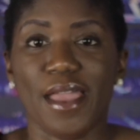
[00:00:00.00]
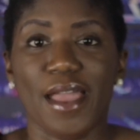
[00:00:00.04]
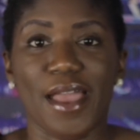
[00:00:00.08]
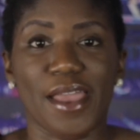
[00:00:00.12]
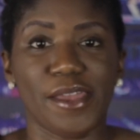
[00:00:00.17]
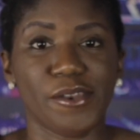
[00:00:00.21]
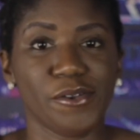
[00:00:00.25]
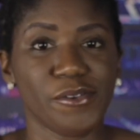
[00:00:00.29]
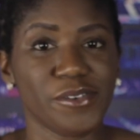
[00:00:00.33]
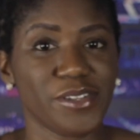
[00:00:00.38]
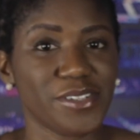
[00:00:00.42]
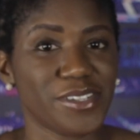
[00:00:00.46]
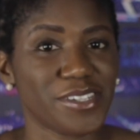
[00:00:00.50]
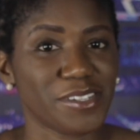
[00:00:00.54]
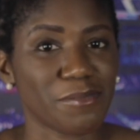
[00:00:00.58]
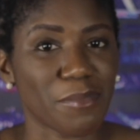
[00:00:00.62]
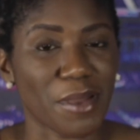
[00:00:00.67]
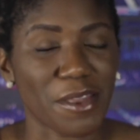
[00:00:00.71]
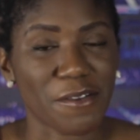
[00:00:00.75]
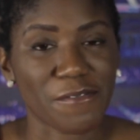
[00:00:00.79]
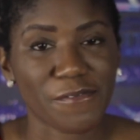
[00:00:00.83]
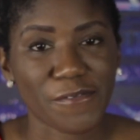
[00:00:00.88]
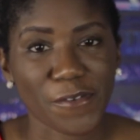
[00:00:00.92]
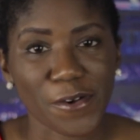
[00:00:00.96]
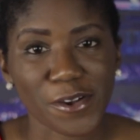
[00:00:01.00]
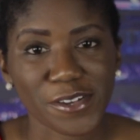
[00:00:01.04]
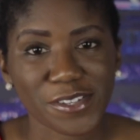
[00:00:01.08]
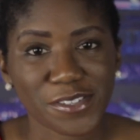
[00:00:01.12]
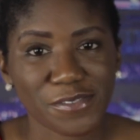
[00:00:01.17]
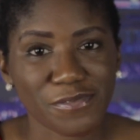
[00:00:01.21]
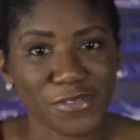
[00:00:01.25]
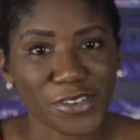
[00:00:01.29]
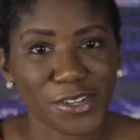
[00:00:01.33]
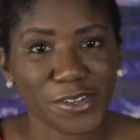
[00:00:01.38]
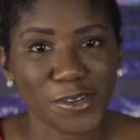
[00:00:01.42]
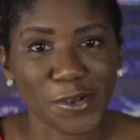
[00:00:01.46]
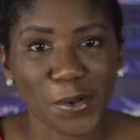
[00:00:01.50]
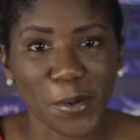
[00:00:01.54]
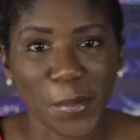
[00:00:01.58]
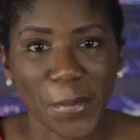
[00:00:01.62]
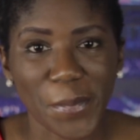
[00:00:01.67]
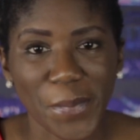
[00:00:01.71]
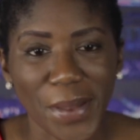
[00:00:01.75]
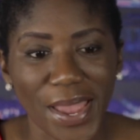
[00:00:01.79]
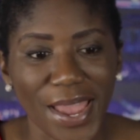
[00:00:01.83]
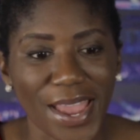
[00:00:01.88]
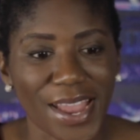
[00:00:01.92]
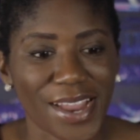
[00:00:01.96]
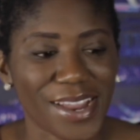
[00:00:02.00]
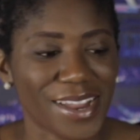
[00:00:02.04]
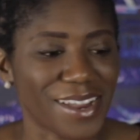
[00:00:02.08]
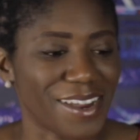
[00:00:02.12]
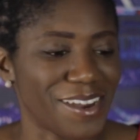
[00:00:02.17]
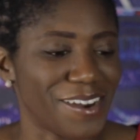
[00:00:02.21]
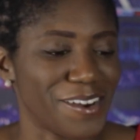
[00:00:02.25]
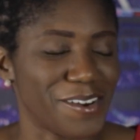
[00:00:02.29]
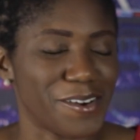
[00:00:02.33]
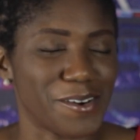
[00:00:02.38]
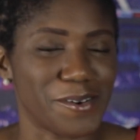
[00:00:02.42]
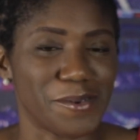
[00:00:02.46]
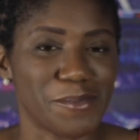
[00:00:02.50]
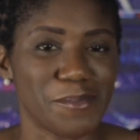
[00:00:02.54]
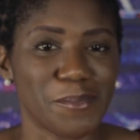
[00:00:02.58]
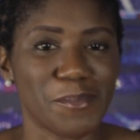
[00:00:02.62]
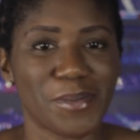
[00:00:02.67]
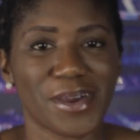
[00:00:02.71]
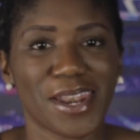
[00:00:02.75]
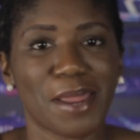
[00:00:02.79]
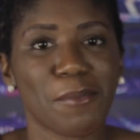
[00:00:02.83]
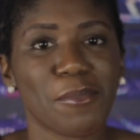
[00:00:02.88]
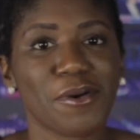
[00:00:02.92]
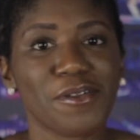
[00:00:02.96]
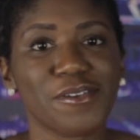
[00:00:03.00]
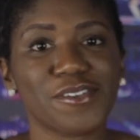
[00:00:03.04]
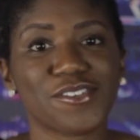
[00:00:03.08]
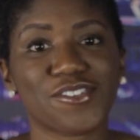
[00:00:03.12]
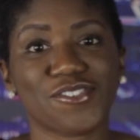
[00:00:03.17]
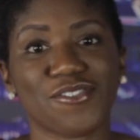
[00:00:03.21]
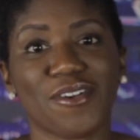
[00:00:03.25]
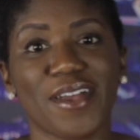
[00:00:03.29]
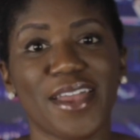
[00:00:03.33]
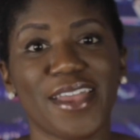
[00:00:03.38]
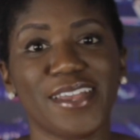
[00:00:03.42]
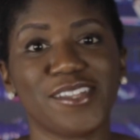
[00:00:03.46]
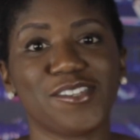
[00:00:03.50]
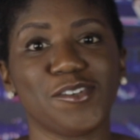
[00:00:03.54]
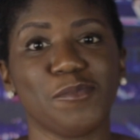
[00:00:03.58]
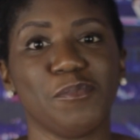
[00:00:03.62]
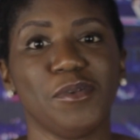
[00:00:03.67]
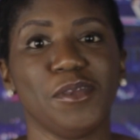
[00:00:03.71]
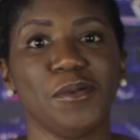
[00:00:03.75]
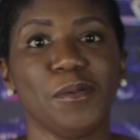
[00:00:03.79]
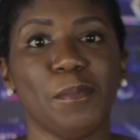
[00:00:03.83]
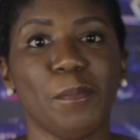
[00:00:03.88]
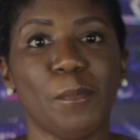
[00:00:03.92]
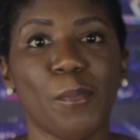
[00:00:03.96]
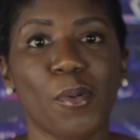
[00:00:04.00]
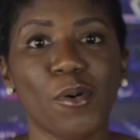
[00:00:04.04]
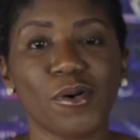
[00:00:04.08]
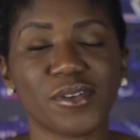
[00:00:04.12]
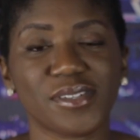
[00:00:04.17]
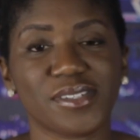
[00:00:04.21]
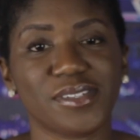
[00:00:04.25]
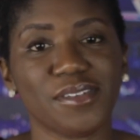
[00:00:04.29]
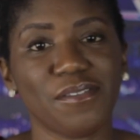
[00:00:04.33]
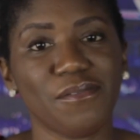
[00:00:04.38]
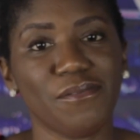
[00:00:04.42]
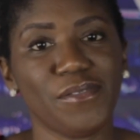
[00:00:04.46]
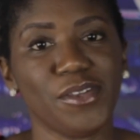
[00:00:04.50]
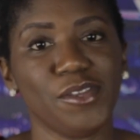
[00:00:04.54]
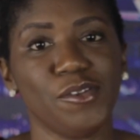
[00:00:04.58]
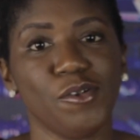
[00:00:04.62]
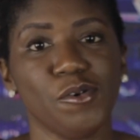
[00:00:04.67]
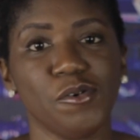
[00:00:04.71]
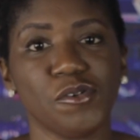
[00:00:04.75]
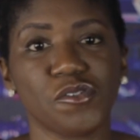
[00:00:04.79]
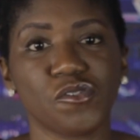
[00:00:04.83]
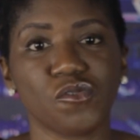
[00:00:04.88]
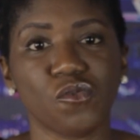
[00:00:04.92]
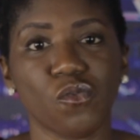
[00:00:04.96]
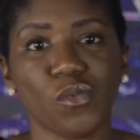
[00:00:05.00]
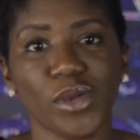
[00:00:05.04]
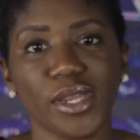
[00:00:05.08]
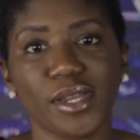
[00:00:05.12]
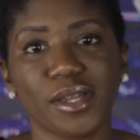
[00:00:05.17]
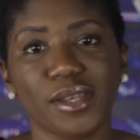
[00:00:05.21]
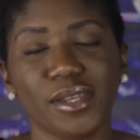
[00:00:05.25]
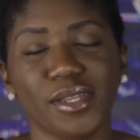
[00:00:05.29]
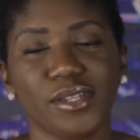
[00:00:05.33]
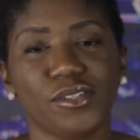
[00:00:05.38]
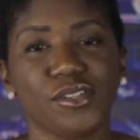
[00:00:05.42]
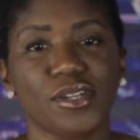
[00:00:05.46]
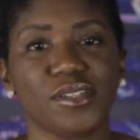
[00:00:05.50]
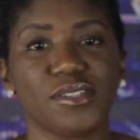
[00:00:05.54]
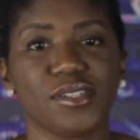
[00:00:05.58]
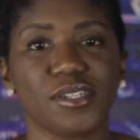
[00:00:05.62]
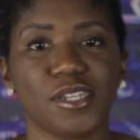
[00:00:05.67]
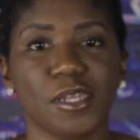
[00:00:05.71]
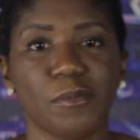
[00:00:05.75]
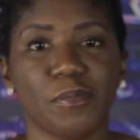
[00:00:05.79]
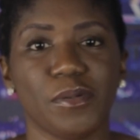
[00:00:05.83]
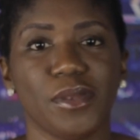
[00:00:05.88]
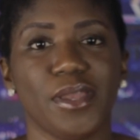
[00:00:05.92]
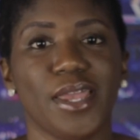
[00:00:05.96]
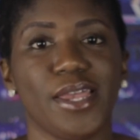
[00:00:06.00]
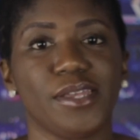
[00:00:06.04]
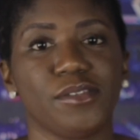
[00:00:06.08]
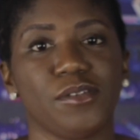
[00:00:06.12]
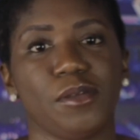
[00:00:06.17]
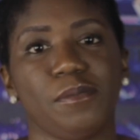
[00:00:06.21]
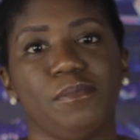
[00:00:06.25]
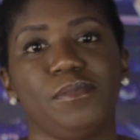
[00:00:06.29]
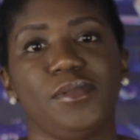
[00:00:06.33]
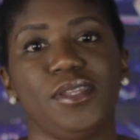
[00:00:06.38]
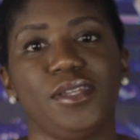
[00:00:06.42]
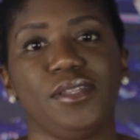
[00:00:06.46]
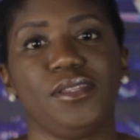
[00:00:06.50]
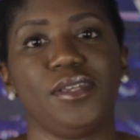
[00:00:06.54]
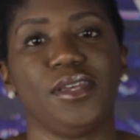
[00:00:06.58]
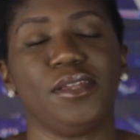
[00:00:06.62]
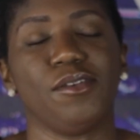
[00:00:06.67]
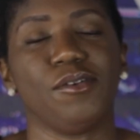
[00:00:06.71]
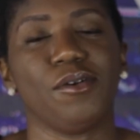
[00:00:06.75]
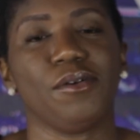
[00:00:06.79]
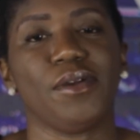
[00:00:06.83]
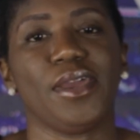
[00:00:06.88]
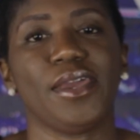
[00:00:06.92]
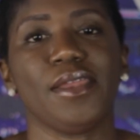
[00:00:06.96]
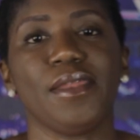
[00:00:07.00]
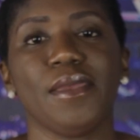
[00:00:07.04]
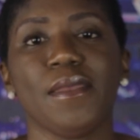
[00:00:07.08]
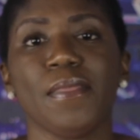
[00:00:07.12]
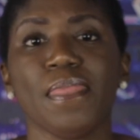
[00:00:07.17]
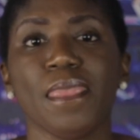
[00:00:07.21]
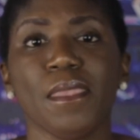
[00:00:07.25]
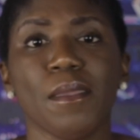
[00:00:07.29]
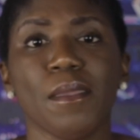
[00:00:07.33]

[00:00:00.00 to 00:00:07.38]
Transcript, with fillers: I know this is my first video back, but I'm going to try to be posting videos weekly just to keep you guys updated, alright?